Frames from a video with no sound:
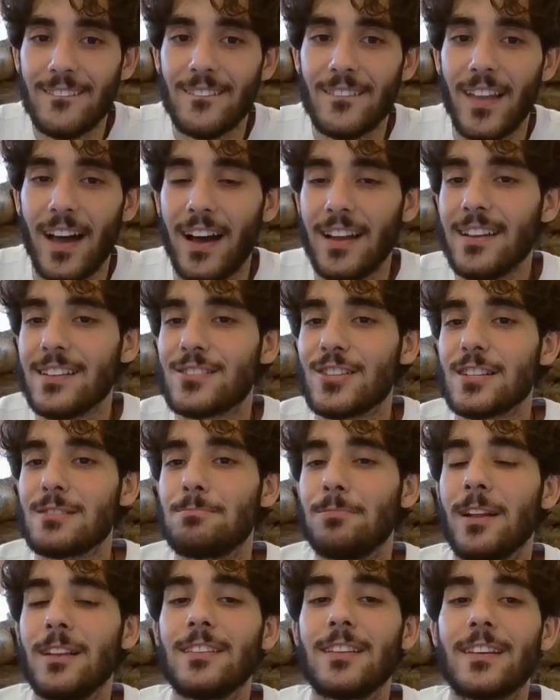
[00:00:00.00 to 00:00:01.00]
Ali just
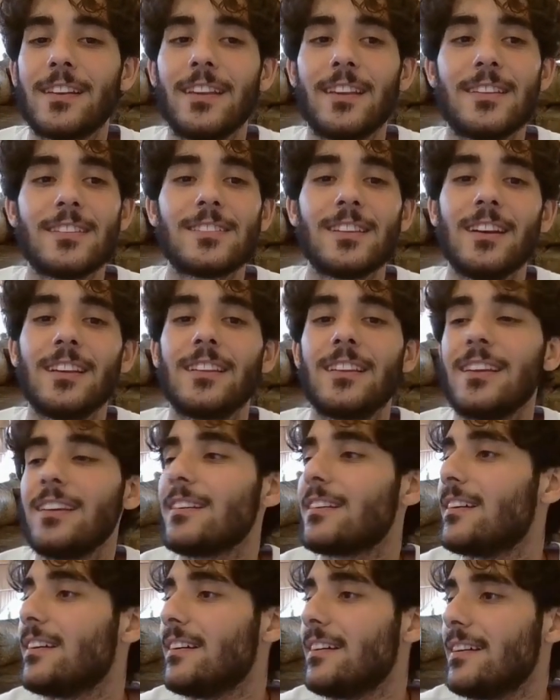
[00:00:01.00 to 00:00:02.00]
blundered. He resigned
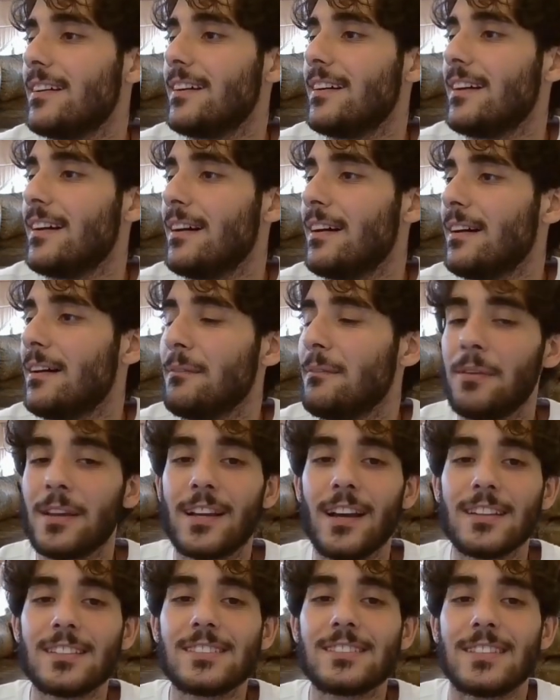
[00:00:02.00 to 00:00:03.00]
here,
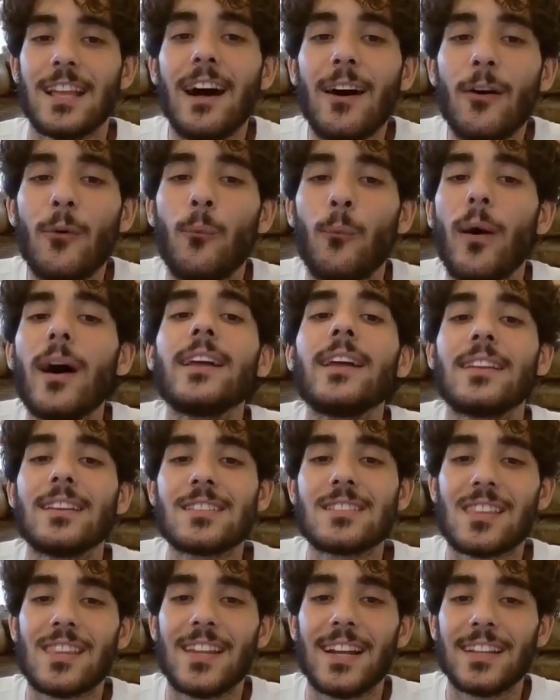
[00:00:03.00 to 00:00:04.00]
because now white
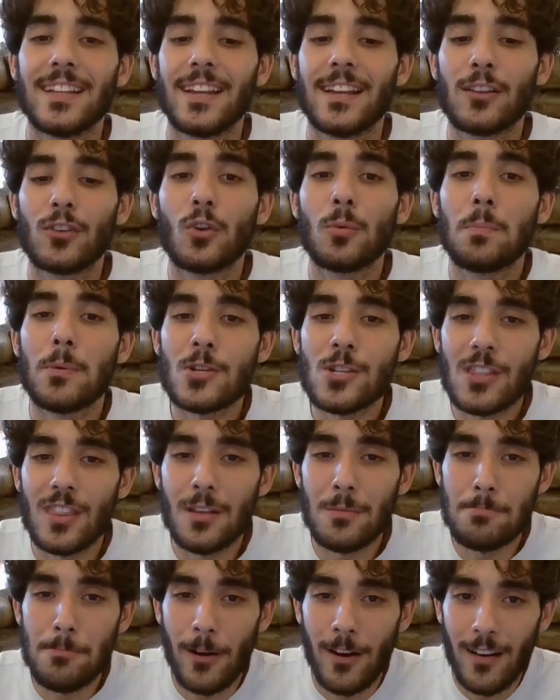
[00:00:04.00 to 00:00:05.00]
is threatening to push the
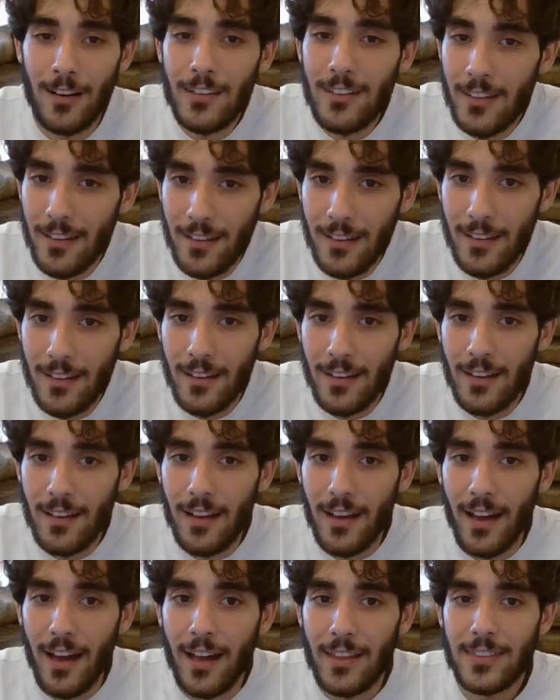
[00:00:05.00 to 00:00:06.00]
pawn
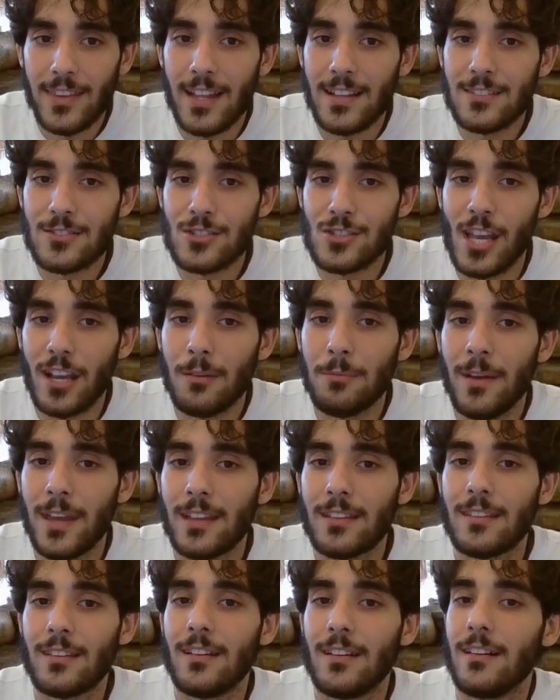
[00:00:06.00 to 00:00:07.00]
and then
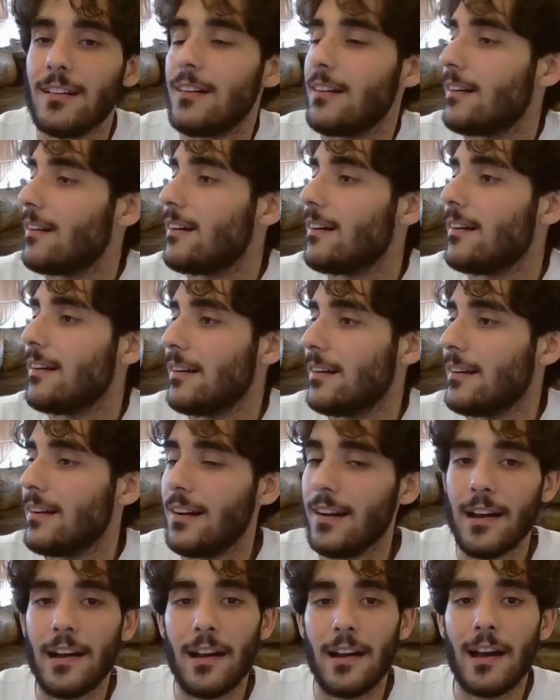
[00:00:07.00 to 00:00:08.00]
checkmate.
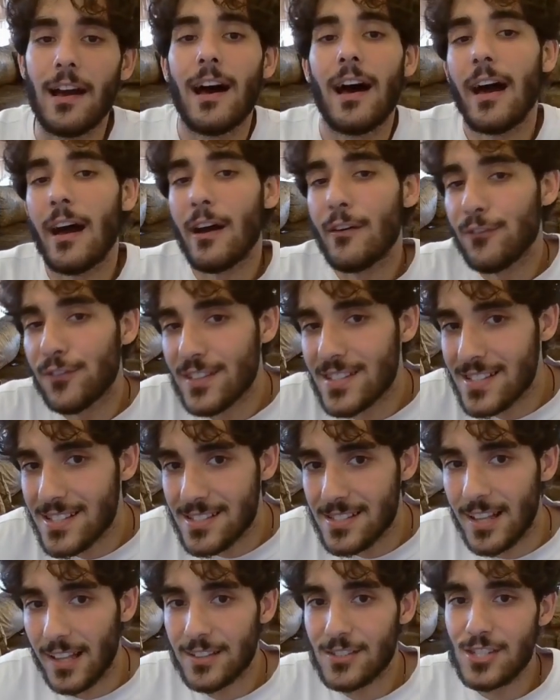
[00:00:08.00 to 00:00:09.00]
If it's
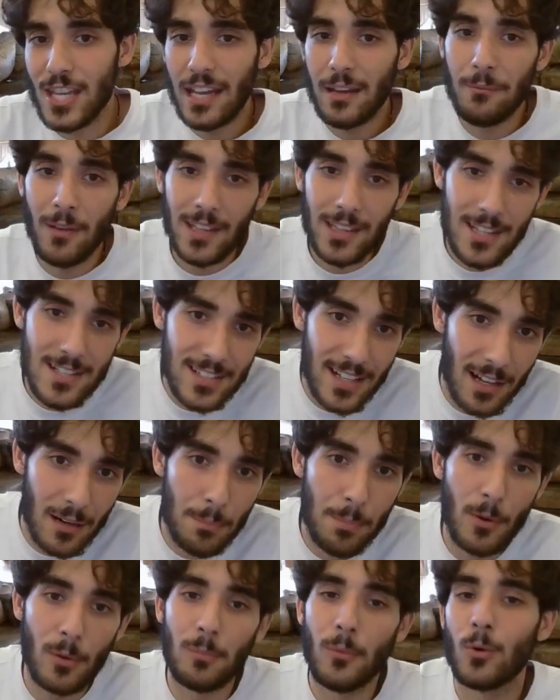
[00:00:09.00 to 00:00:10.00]
not checkmate, he's gonna
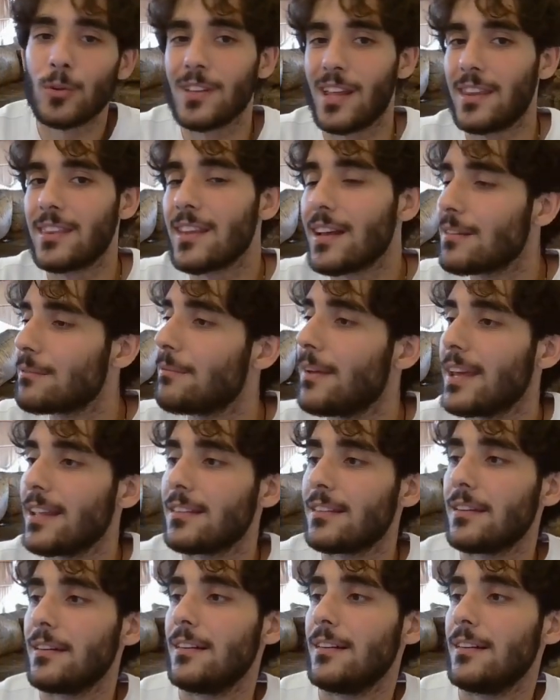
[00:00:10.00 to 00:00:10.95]
promote and then mate.